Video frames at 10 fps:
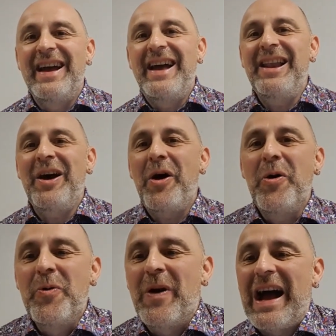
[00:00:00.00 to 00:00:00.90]

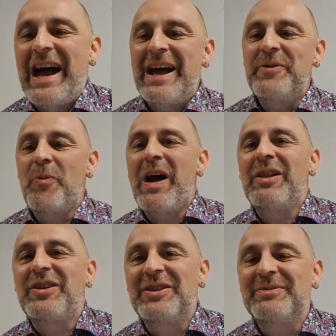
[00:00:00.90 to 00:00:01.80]
Hello and
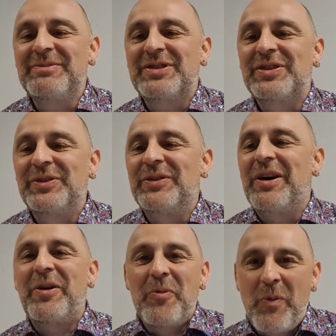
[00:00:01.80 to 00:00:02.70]
welcome to
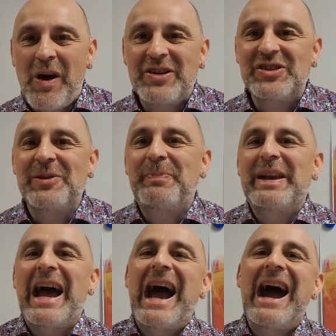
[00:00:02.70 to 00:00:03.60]
our worship at
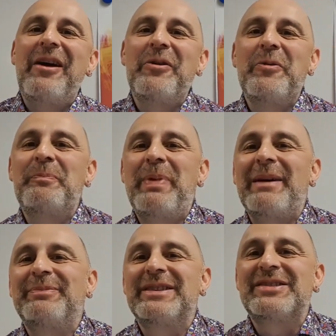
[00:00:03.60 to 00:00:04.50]
Harrow
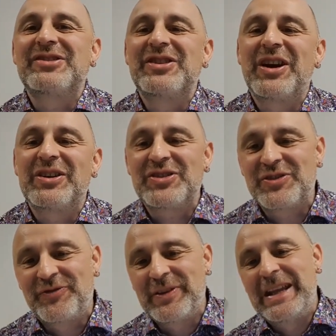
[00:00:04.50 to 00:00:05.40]
Baptist
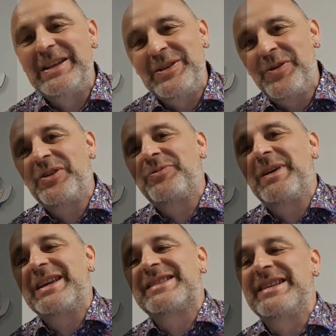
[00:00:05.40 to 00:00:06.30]
Church in
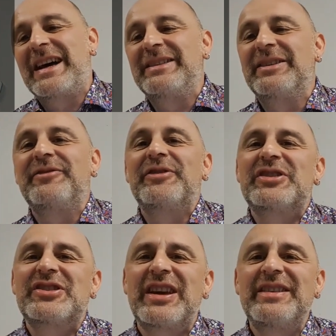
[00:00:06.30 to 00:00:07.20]
Northwest London for
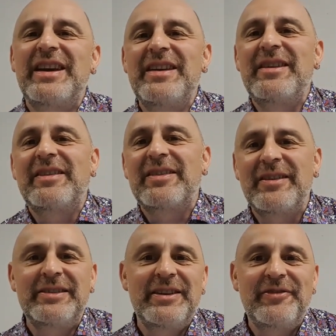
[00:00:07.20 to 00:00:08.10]
Sunday the
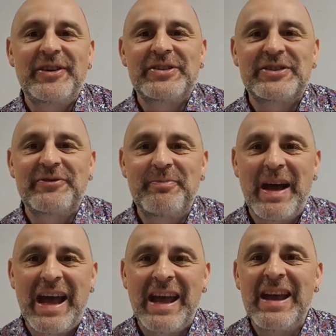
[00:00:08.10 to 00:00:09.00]
31st of
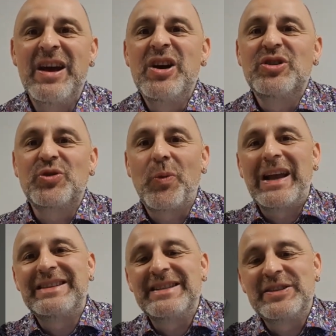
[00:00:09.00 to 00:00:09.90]
May
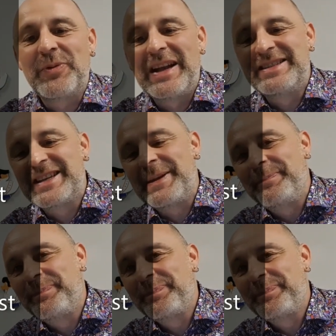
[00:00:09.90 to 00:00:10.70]
2020.